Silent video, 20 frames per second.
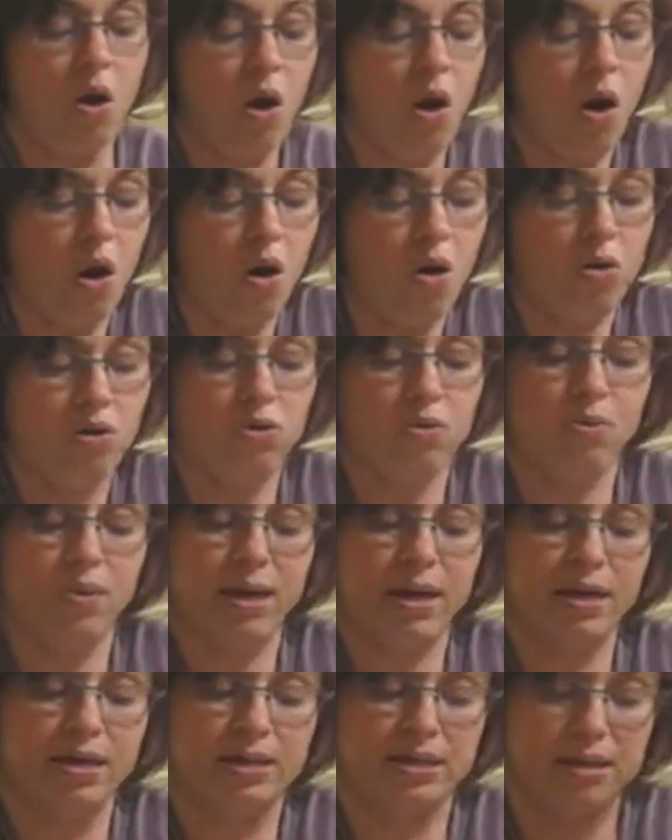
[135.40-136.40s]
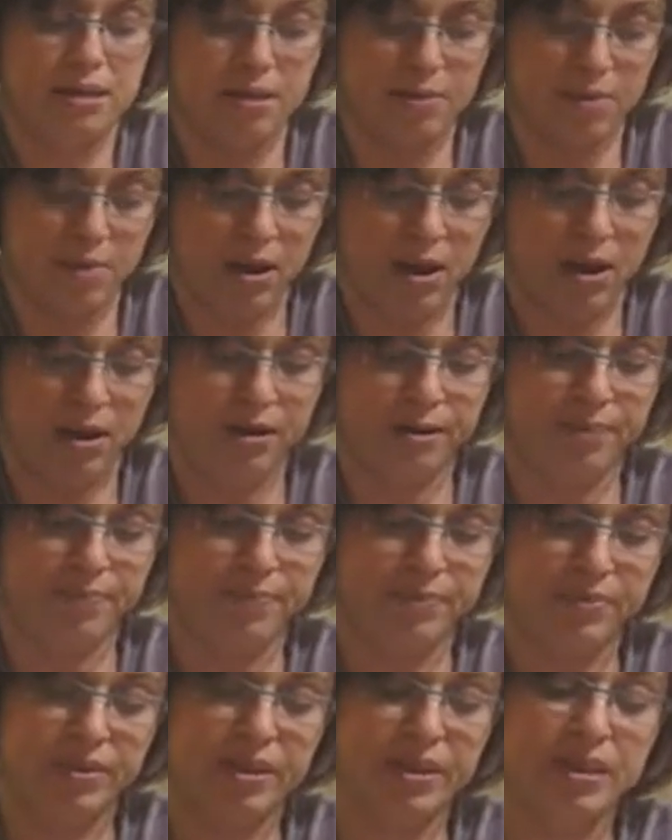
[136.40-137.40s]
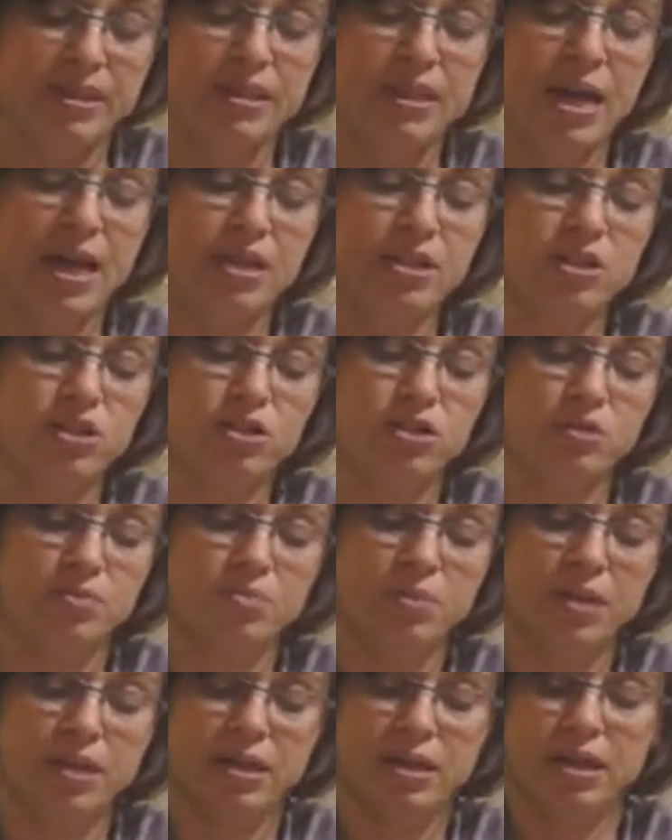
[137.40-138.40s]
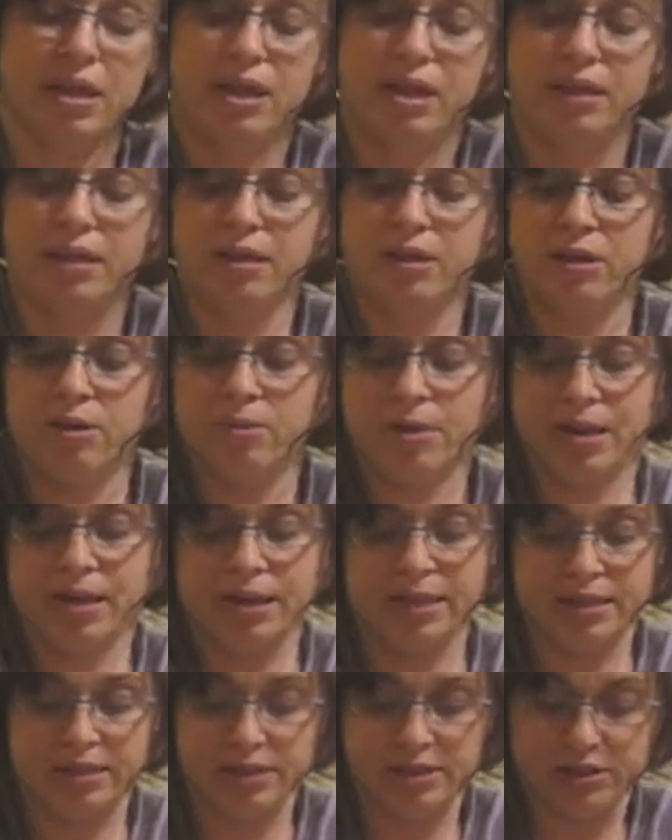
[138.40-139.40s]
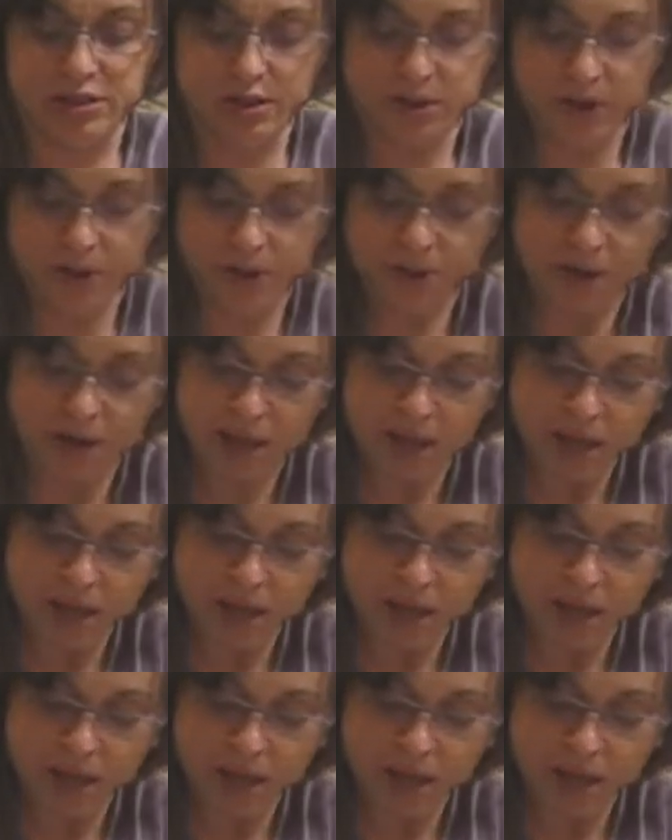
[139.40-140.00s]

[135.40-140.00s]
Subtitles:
all the way to the bottom. The side should be a little bit easier,